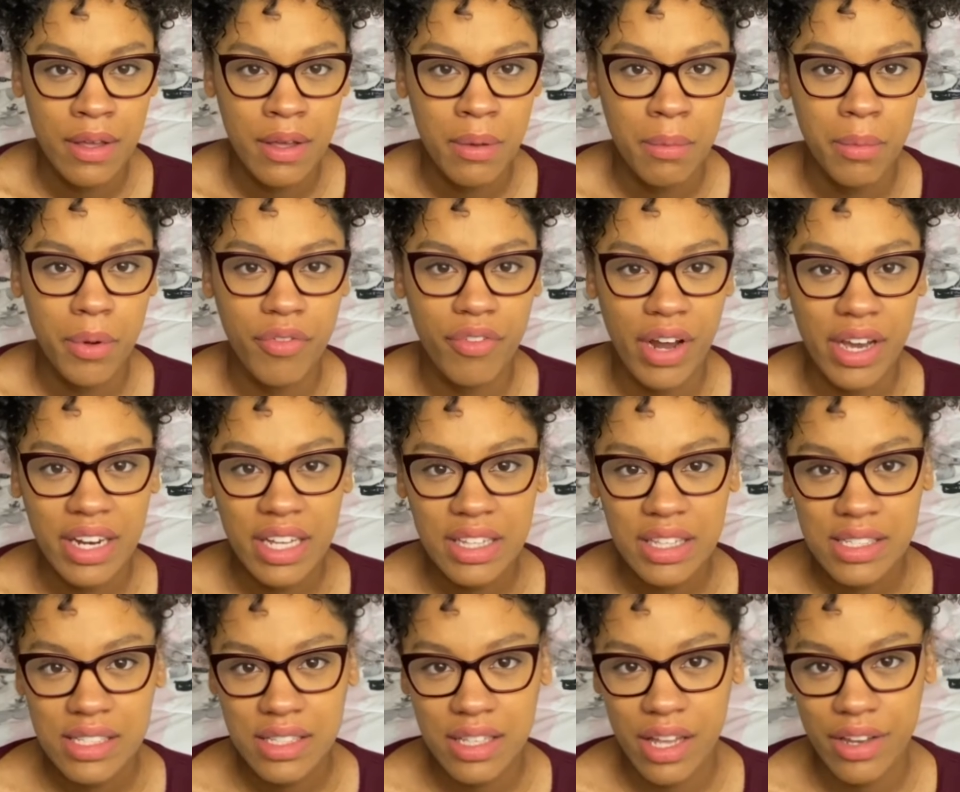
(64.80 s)
But writing
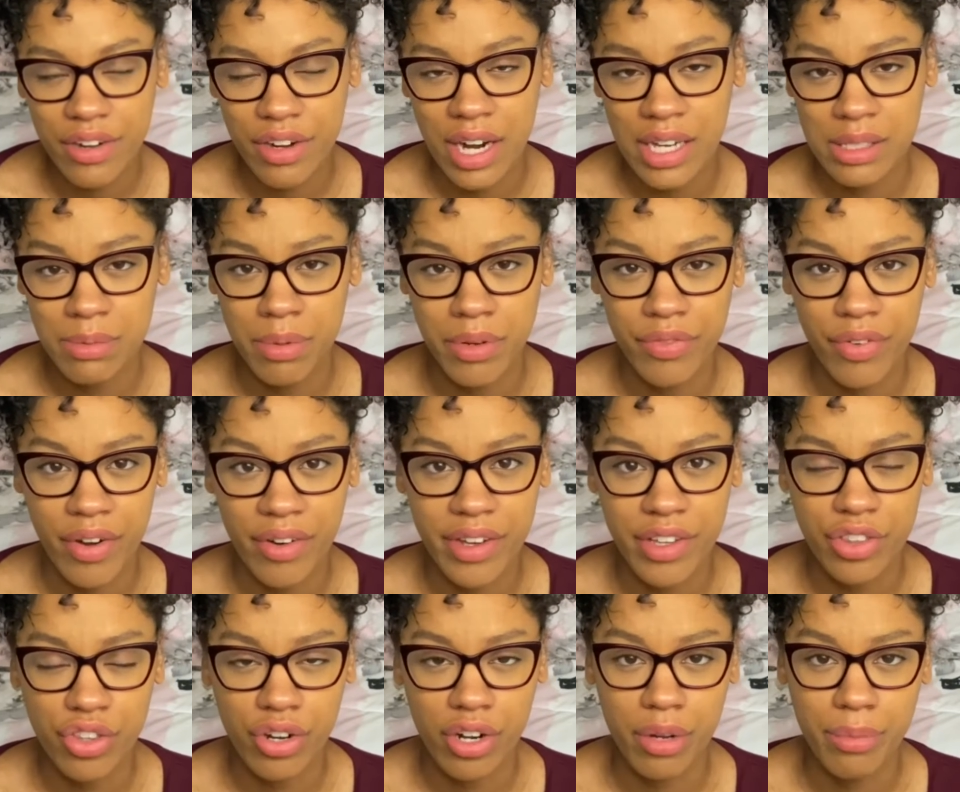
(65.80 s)
this letter has been very
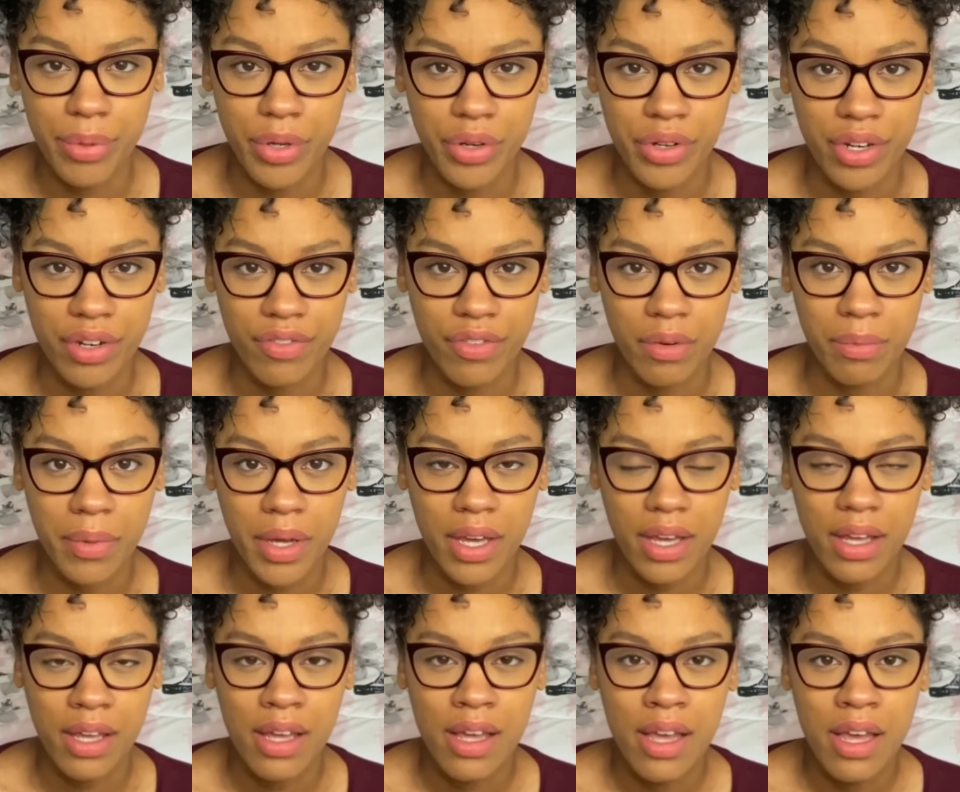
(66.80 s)
therapeutic for
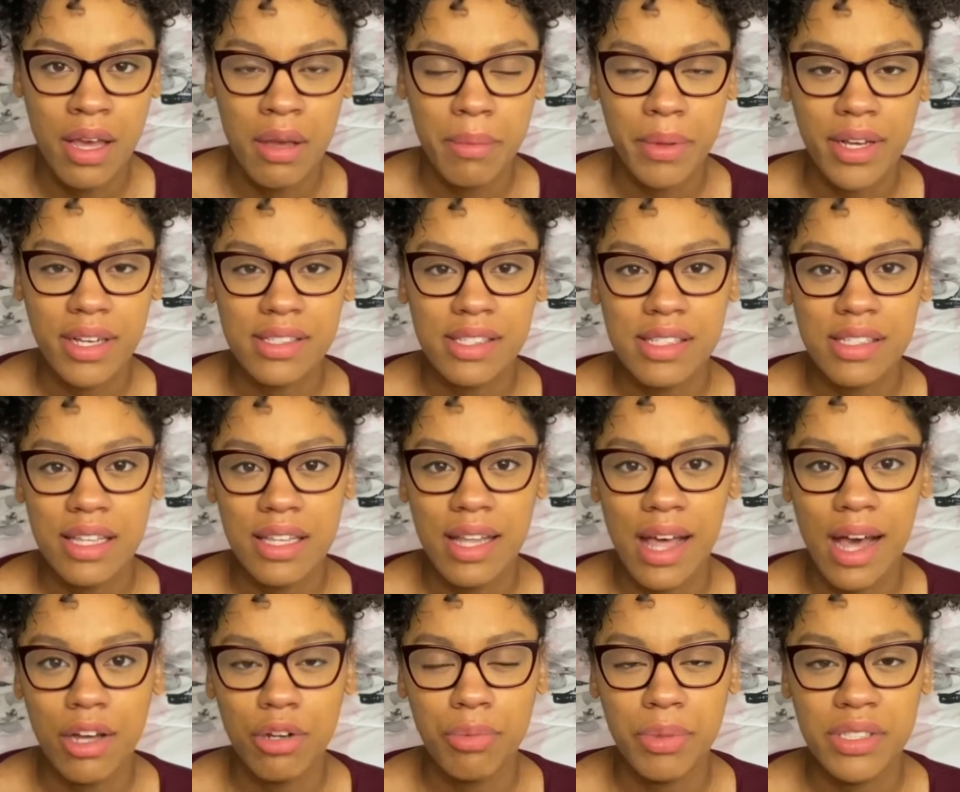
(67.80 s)
me because it's
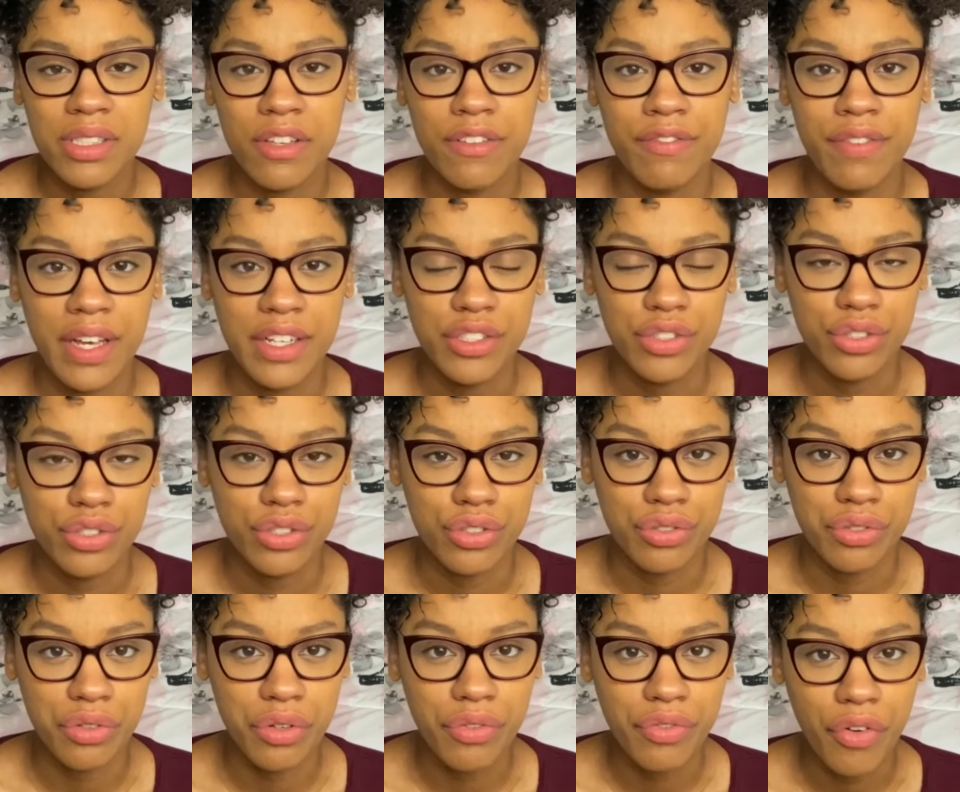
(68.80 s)
allowed me to face the
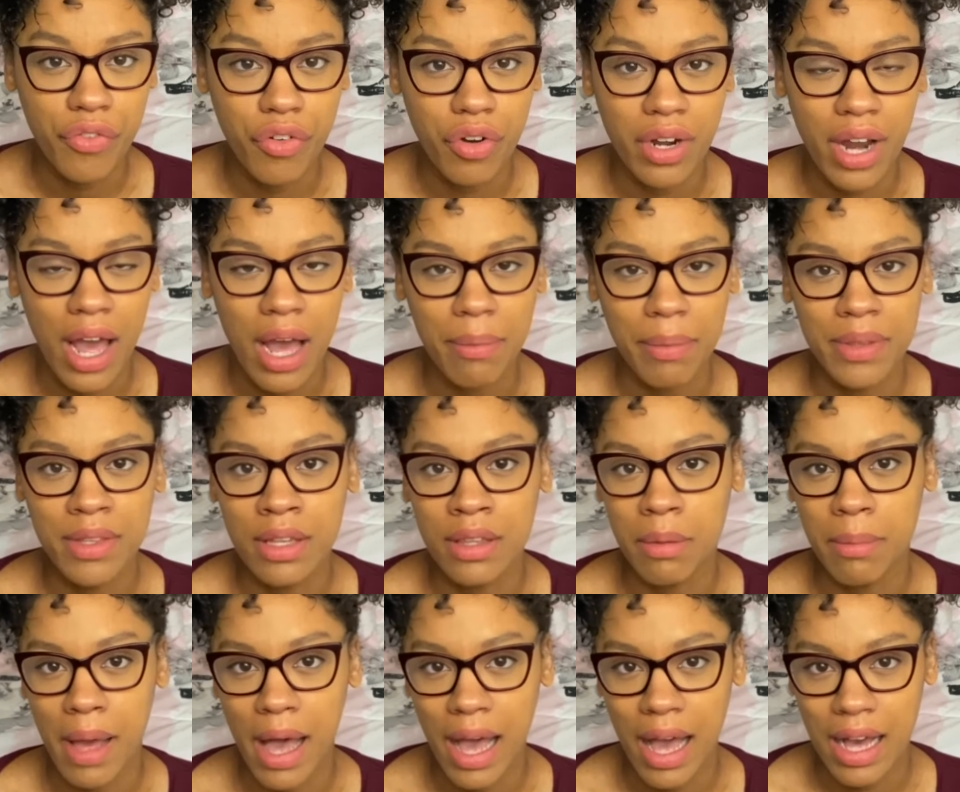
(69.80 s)
truth of what happened in the
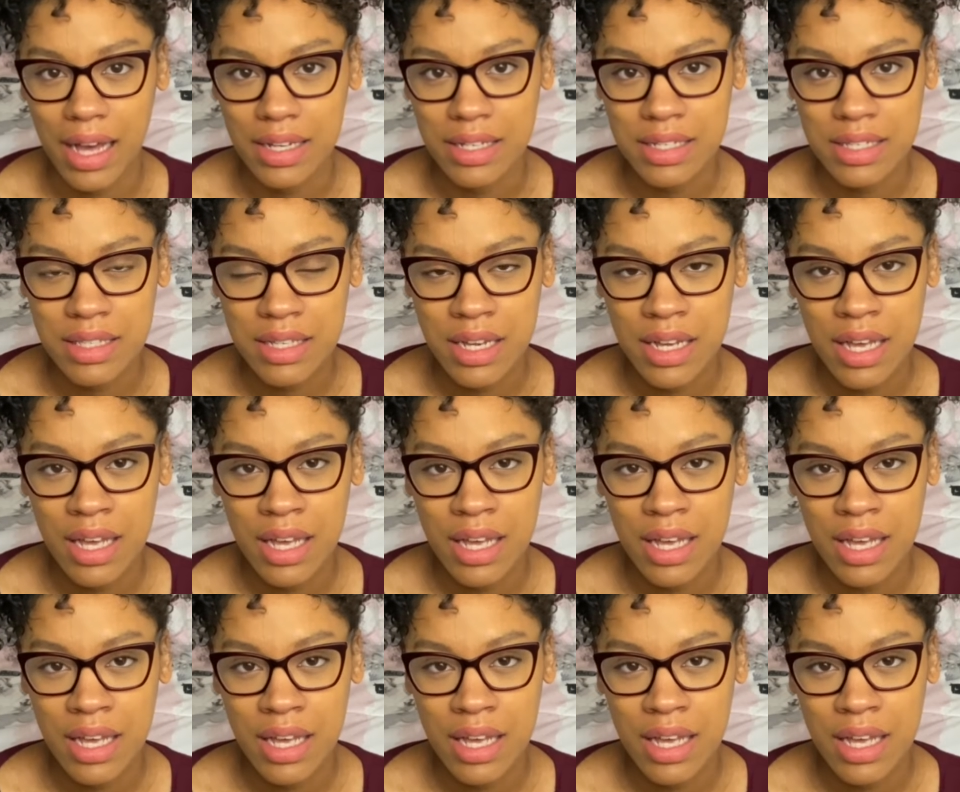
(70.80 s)
past